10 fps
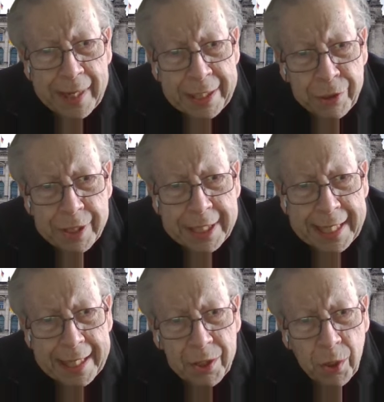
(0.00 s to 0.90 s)

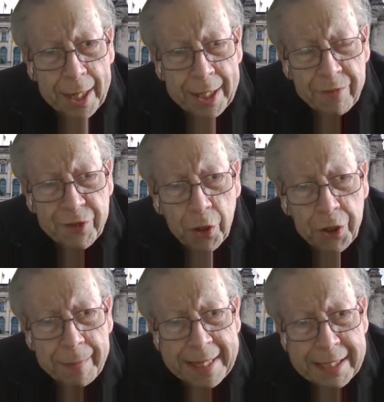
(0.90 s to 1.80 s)
interesting. The way you've
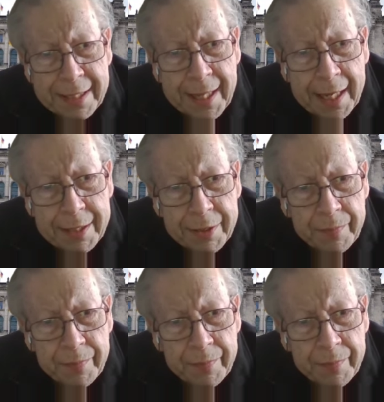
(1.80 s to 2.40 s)
documented that.